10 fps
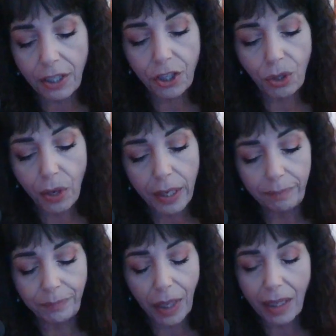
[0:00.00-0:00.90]
short,
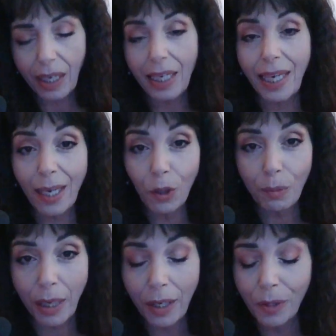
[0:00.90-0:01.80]
I think I inhaled
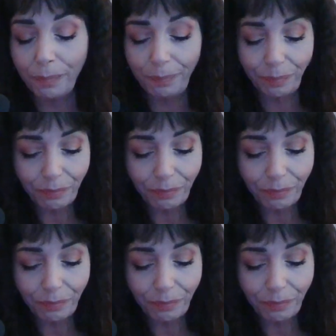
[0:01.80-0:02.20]
my own.